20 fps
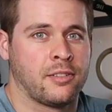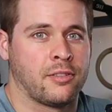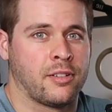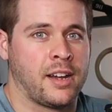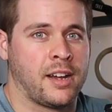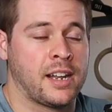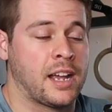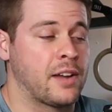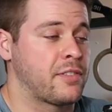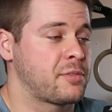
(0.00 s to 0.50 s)

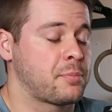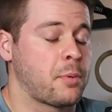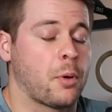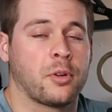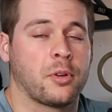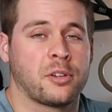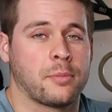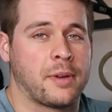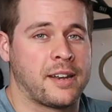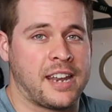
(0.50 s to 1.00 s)
right? I've
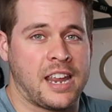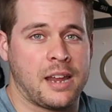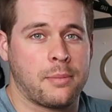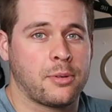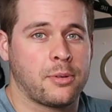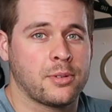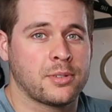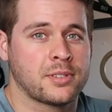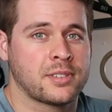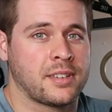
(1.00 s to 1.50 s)
spoken to my
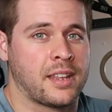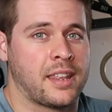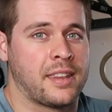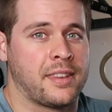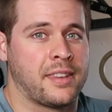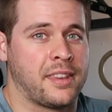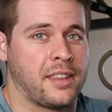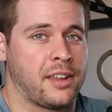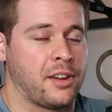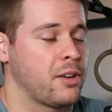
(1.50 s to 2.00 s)
neighbors
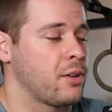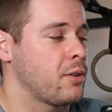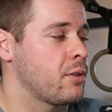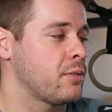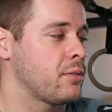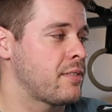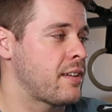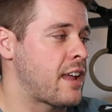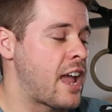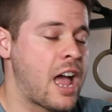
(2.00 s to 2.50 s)
and
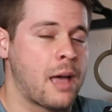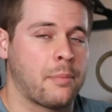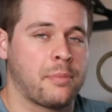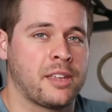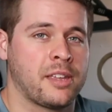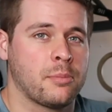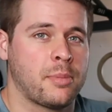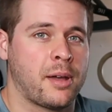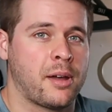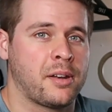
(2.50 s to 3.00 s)
they're
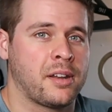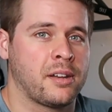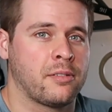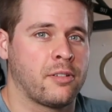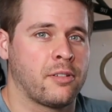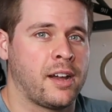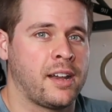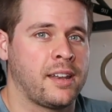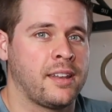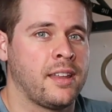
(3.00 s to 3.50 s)
happy about
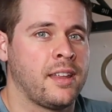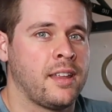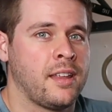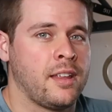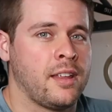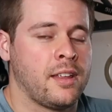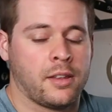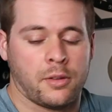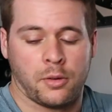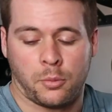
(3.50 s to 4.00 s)
it, right?
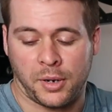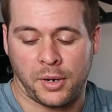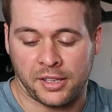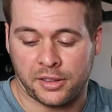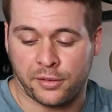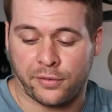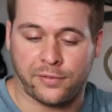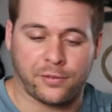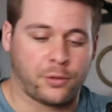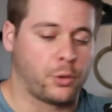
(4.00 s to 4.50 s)
We
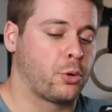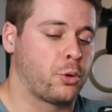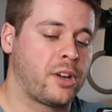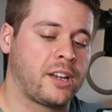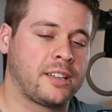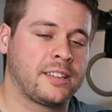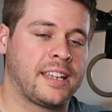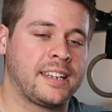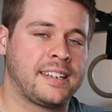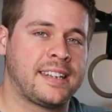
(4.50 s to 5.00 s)
got the
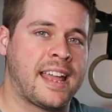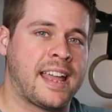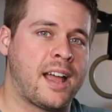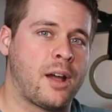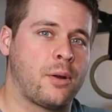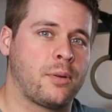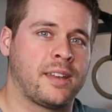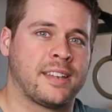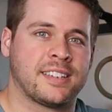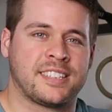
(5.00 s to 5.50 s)
flooring laid
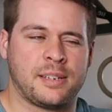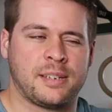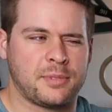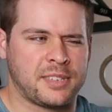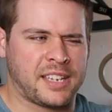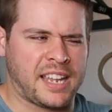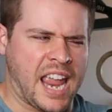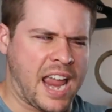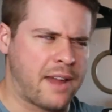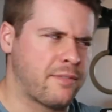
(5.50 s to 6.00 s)
down and it
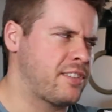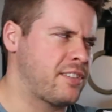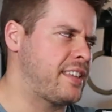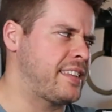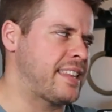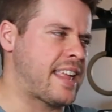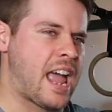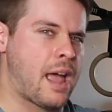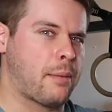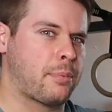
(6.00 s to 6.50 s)
seems like
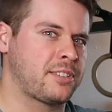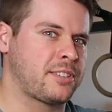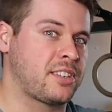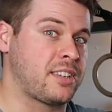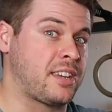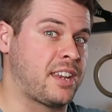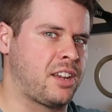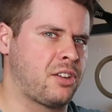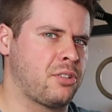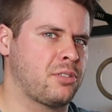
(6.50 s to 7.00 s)
everything that happens
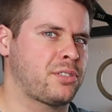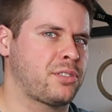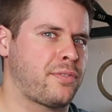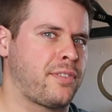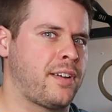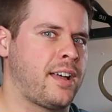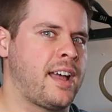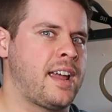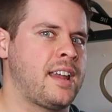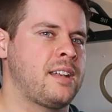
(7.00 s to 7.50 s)
in here is
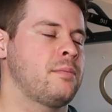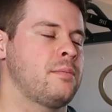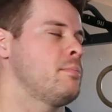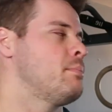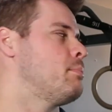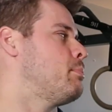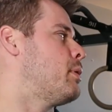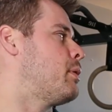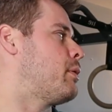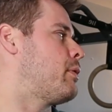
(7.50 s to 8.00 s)
fine.
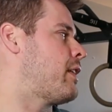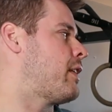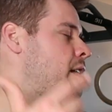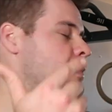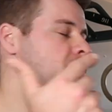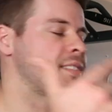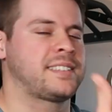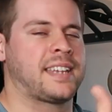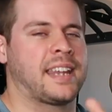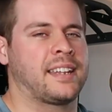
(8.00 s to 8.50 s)
But if I
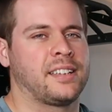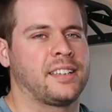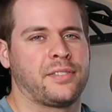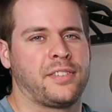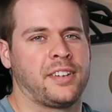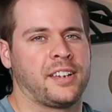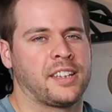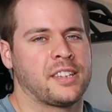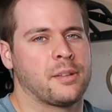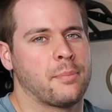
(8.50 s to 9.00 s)
was
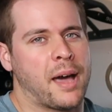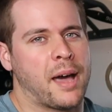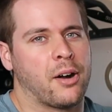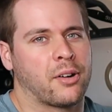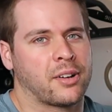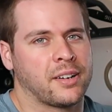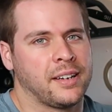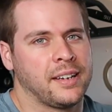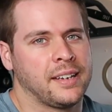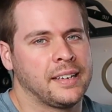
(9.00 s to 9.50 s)
deadlifting on the
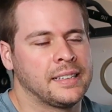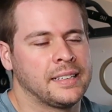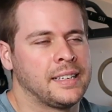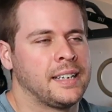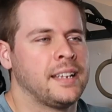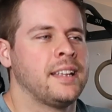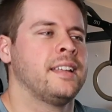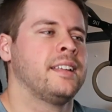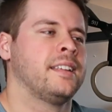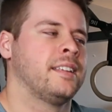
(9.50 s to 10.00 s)
balcony,
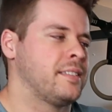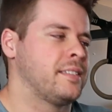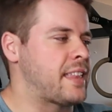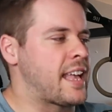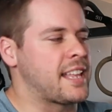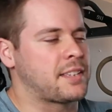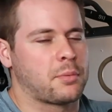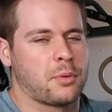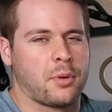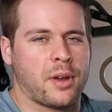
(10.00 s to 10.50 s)

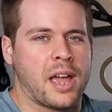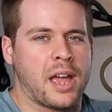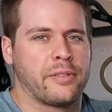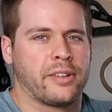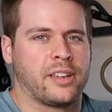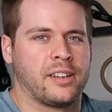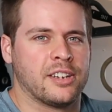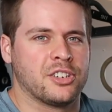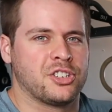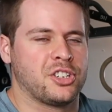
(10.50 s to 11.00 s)
that's when we were
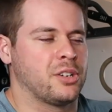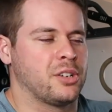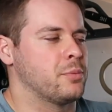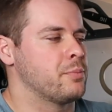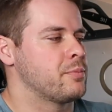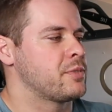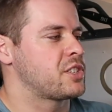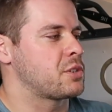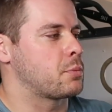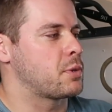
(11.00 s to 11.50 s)
having an issue.
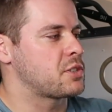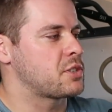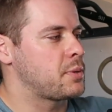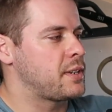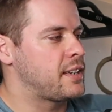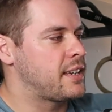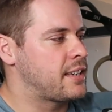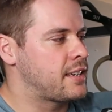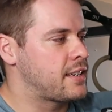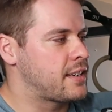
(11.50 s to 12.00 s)
So once
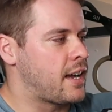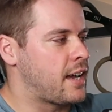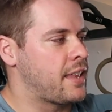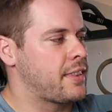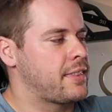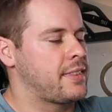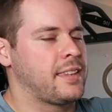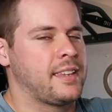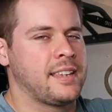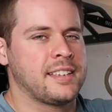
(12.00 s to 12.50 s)
we
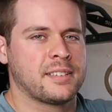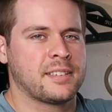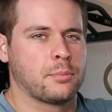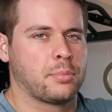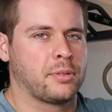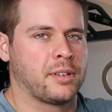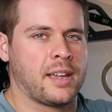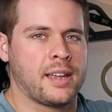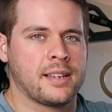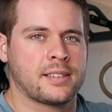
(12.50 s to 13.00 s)
got these in
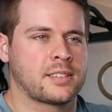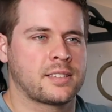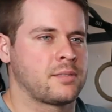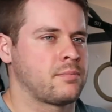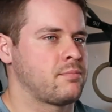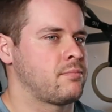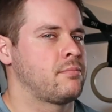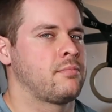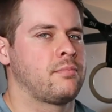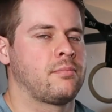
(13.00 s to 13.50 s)
place,